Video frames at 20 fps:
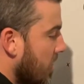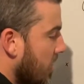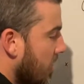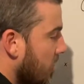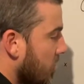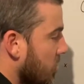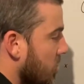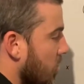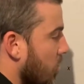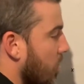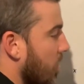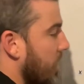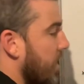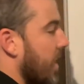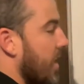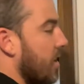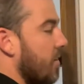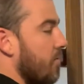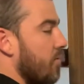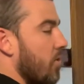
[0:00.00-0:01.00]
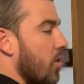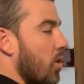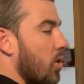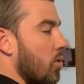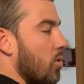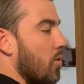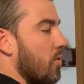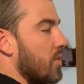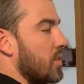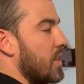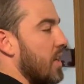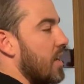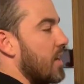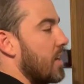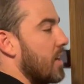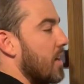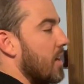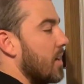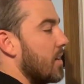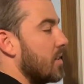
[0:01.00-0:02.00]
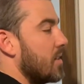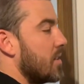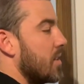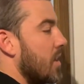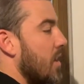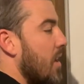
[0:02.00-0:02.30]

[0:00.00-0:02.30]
So we're getting vertical for 10 yards.